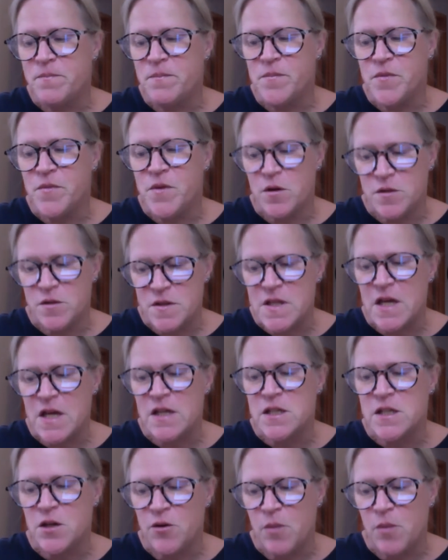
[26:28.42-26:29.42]
those
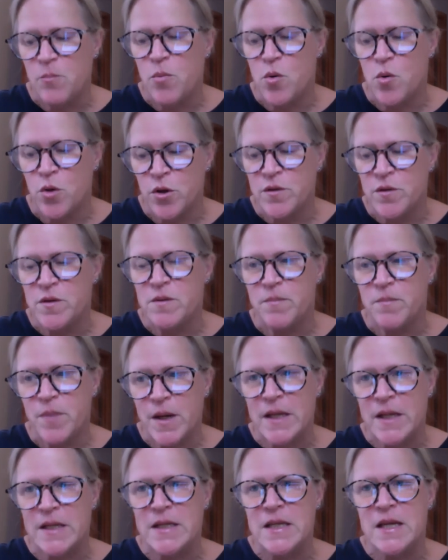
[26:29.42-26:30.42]
things are important,
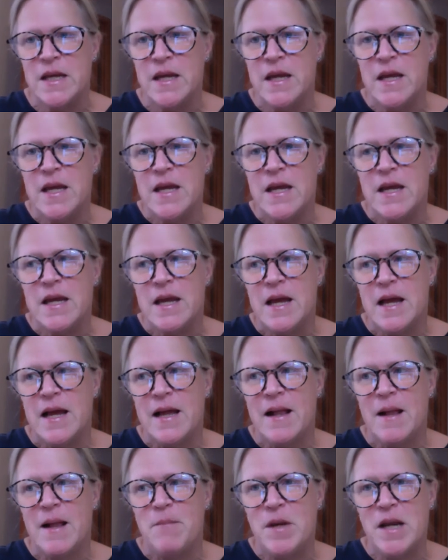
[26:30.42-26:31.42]
but
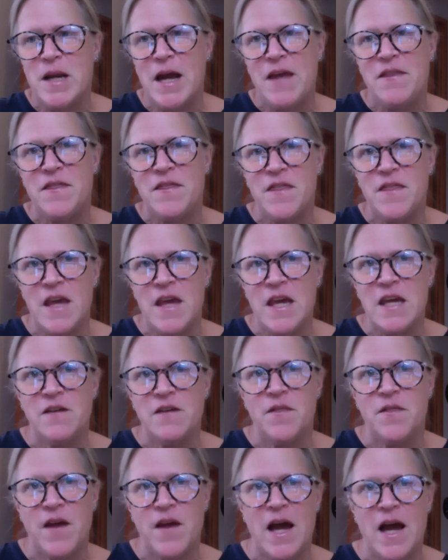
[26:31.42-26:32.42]
uh, but I
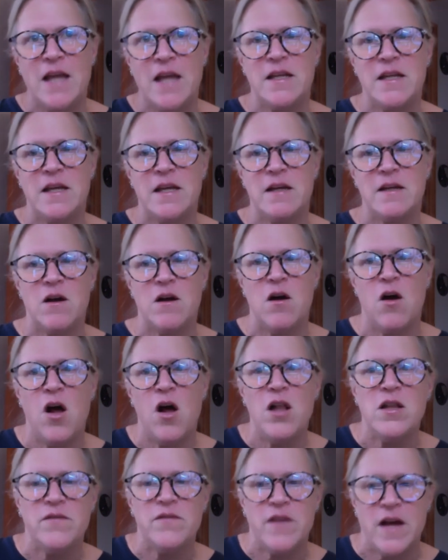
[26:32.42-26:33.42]
think that
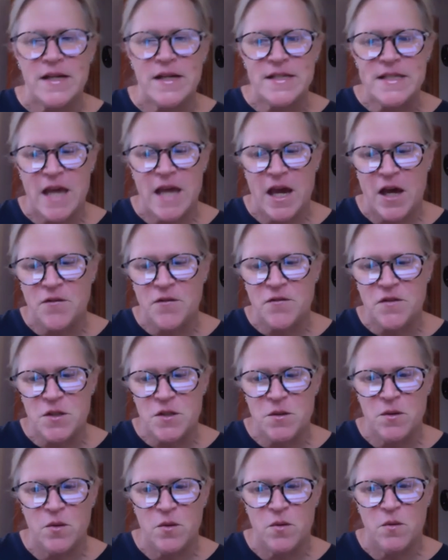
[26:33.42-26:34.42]
all of us have
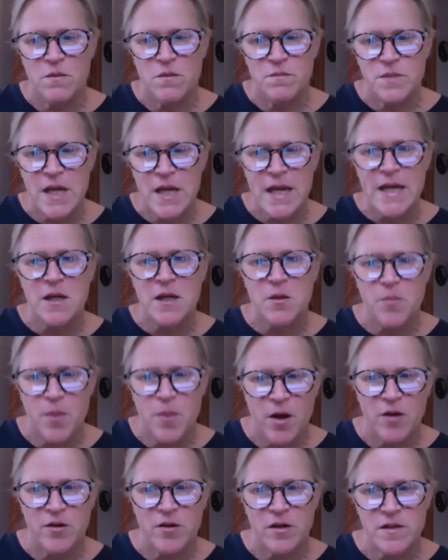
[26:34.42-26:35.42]
to take it
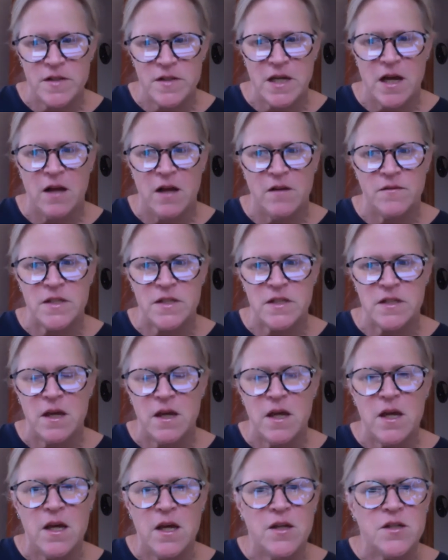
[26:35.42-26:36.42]
upon ourselves
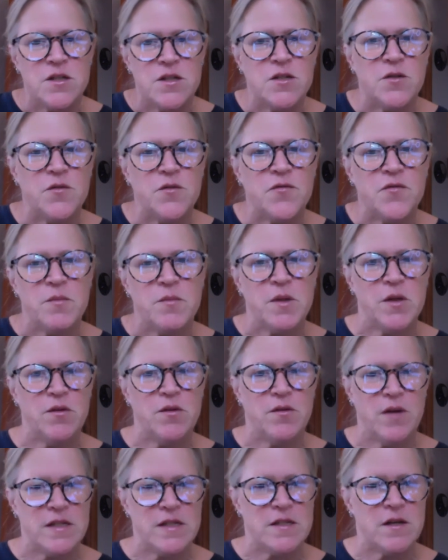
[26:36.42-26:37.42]
to
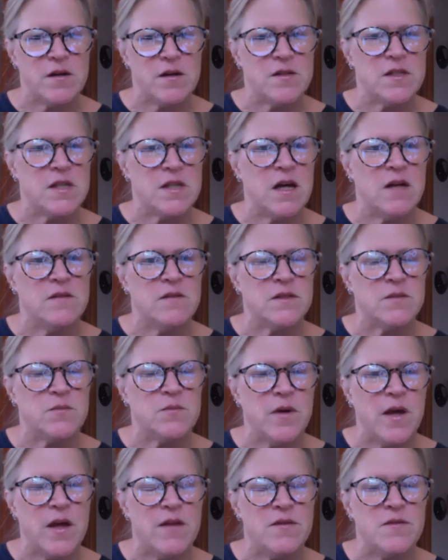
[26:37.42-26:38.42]
familiarize ourselves
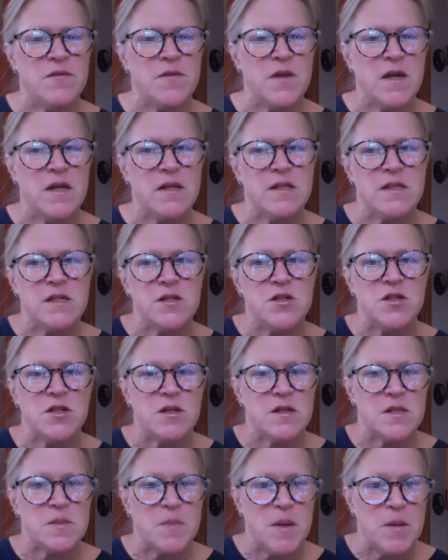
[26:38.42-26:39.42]
with the
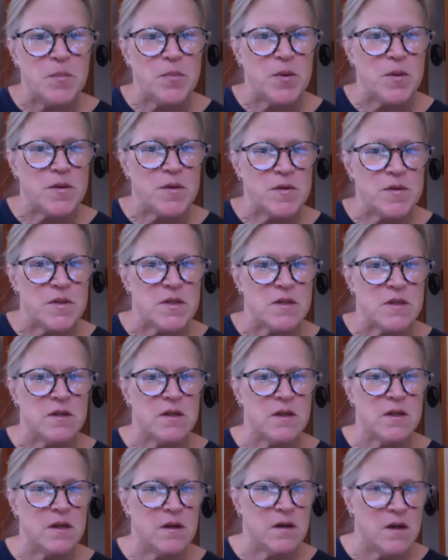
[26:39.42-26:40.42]
indigenous peoples
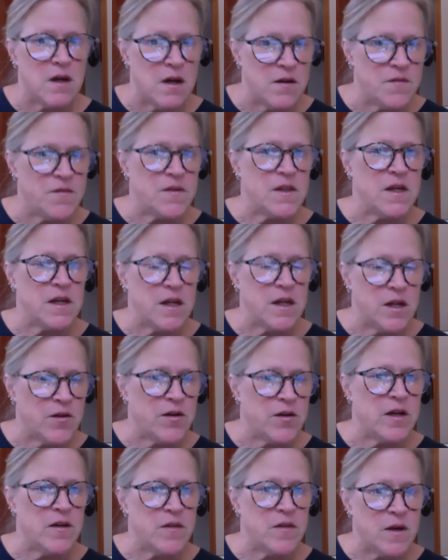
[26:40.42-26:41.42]
of the
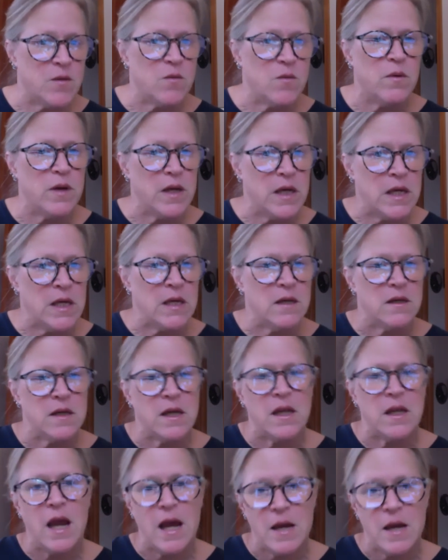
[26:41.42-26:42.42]
area that we
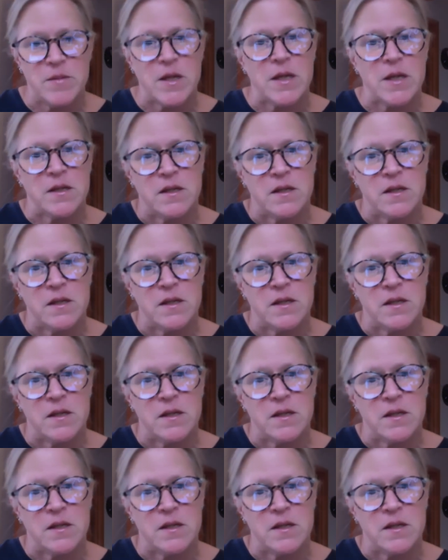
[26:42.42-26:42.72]
inhabit